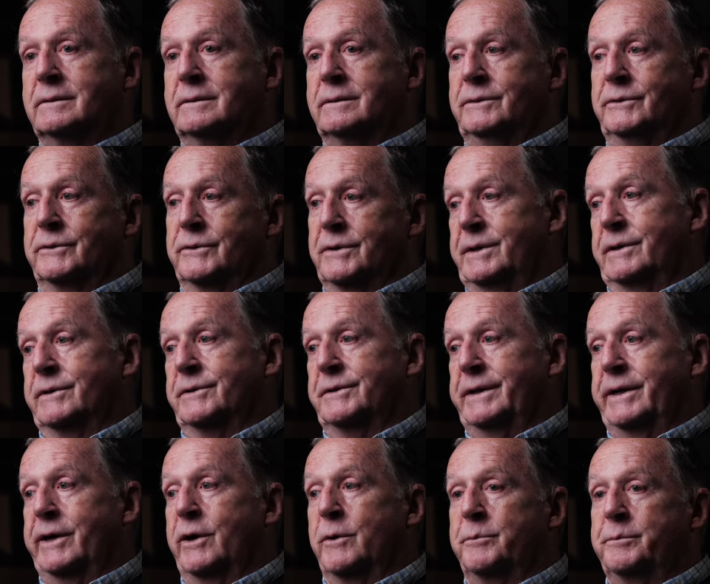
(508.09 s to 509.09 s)
You're here to
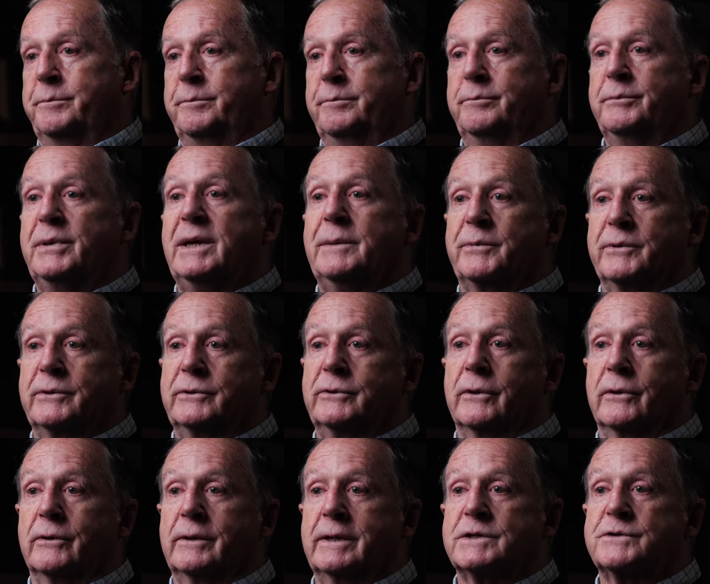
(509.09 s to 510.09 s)
help people who
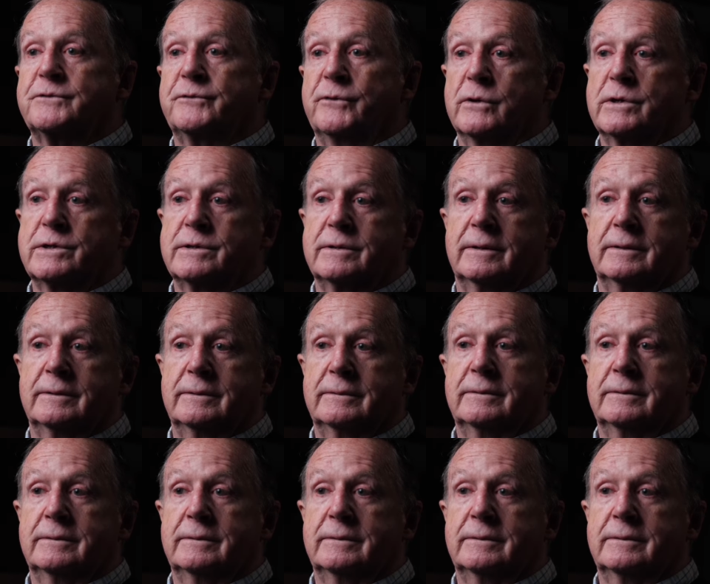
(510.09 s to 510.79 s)
are less fortunate.